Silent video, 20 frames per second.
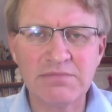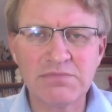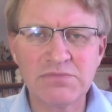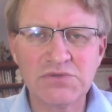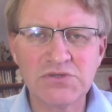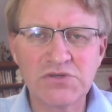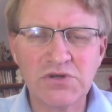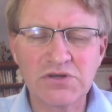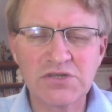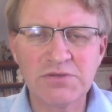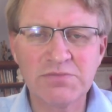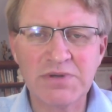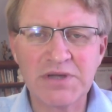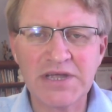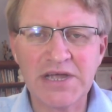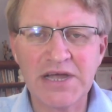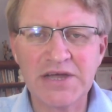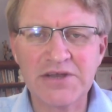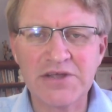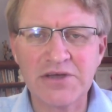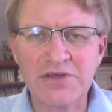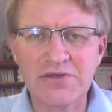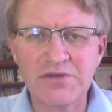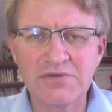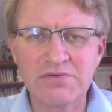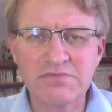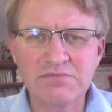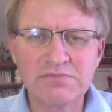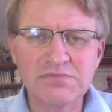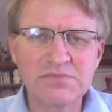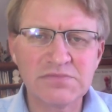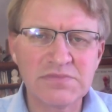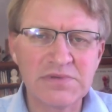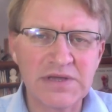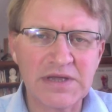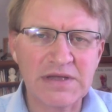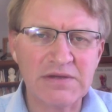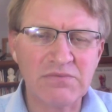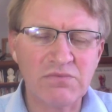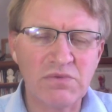Dr. Pagano
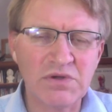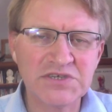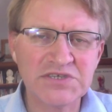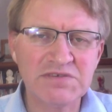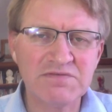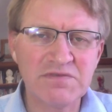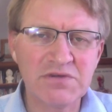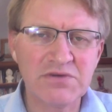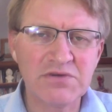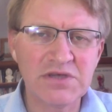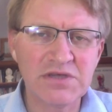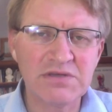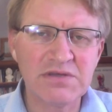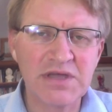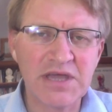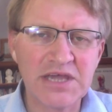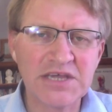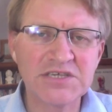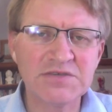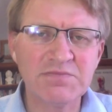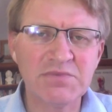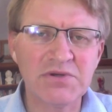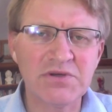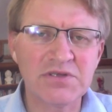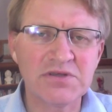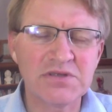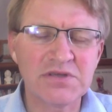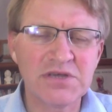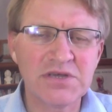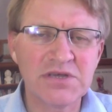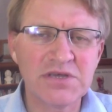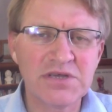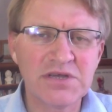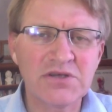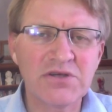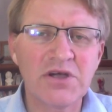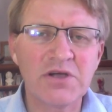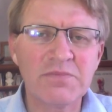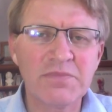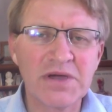was a very expert
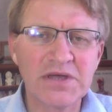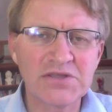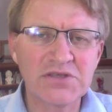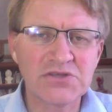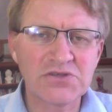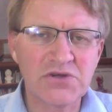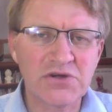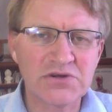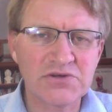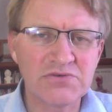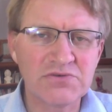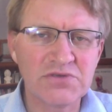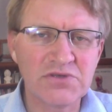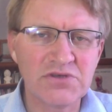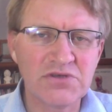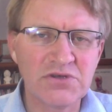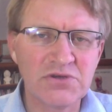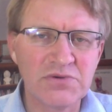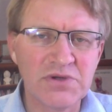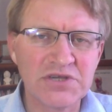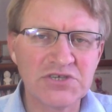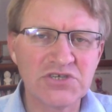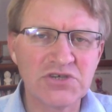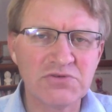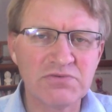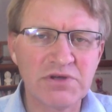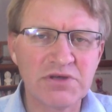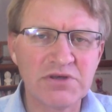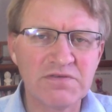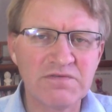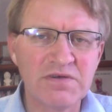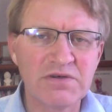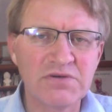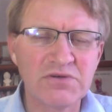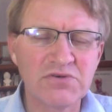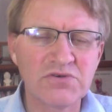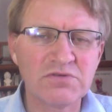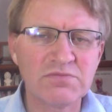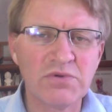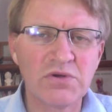chiropractic doctor in the US who wrote a very
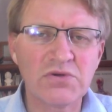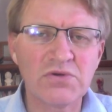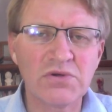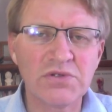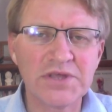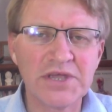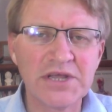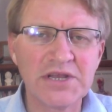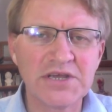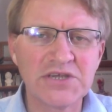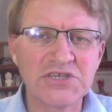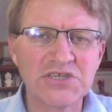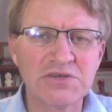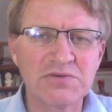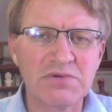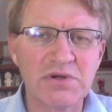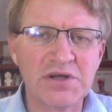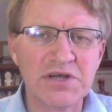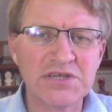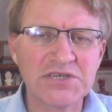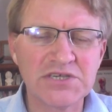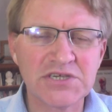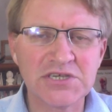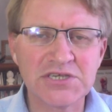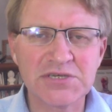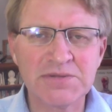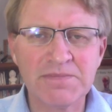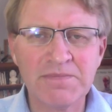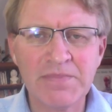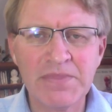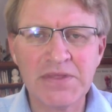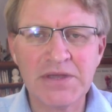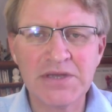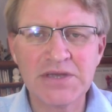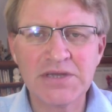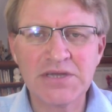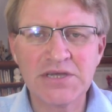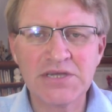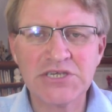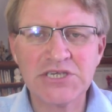good book called Healing Psoriasis.
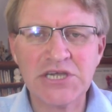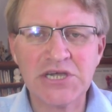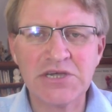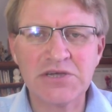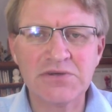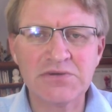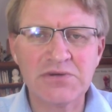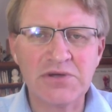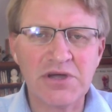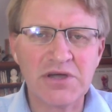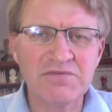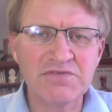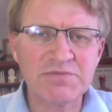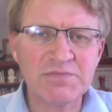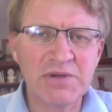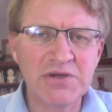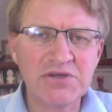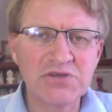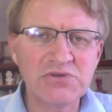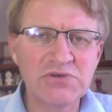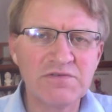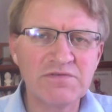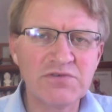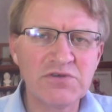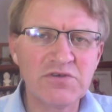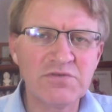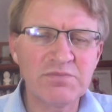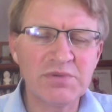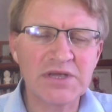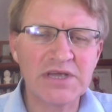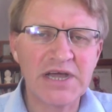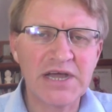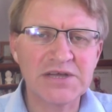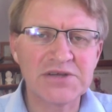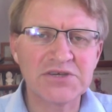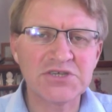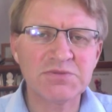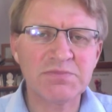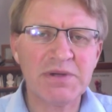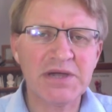So I've spoken to a few of
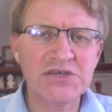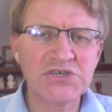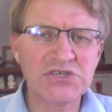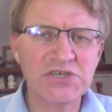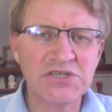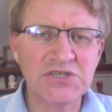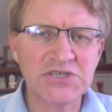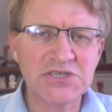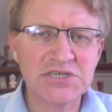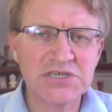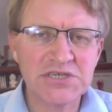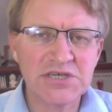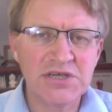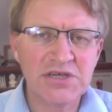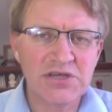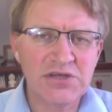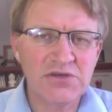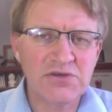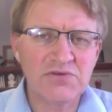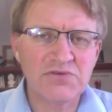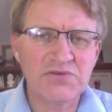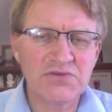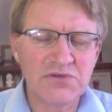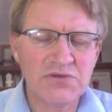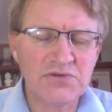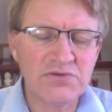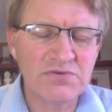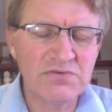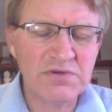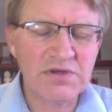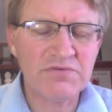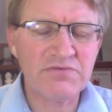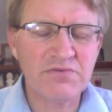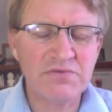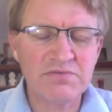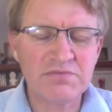Pagano's patients who have